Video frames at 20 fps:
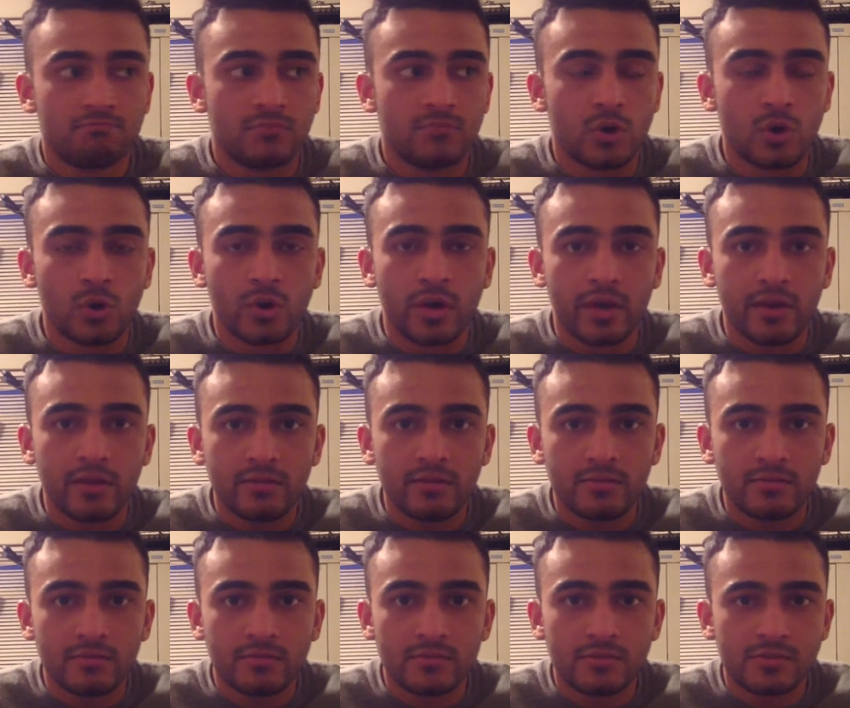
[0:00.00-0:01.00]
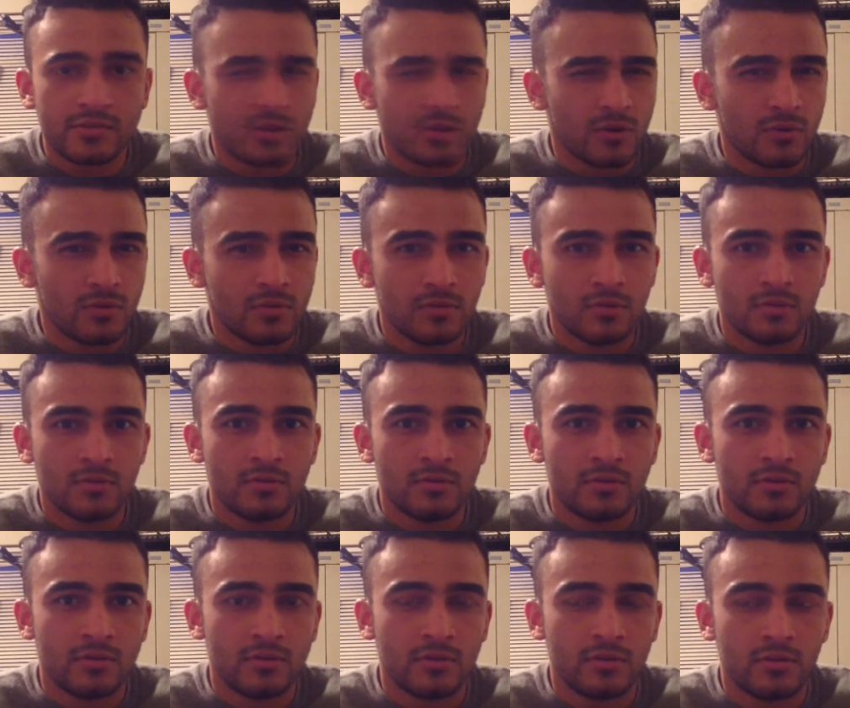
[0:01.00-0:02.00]
Okay? So,
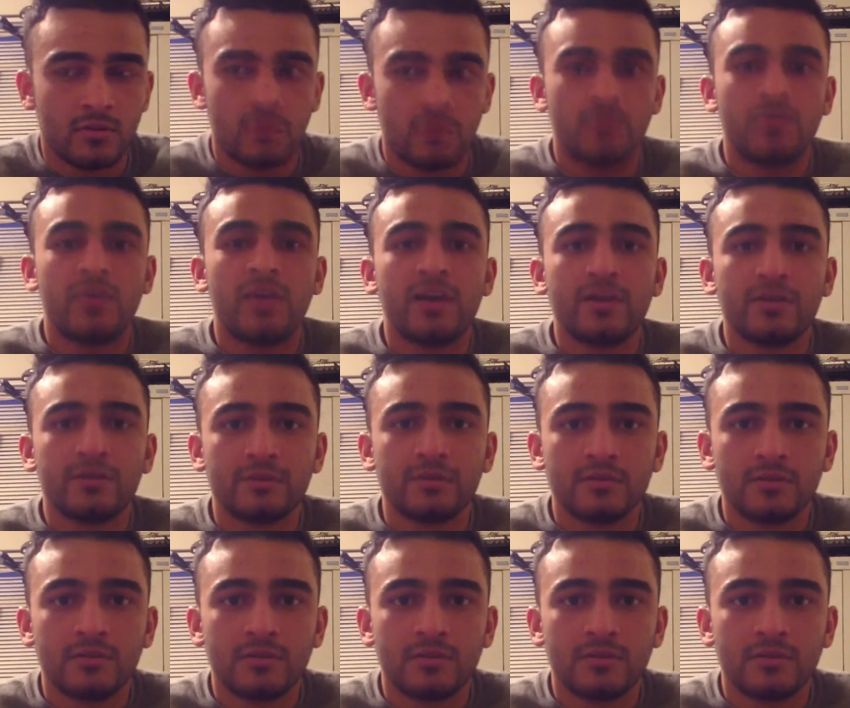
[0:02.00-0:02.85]
you failed.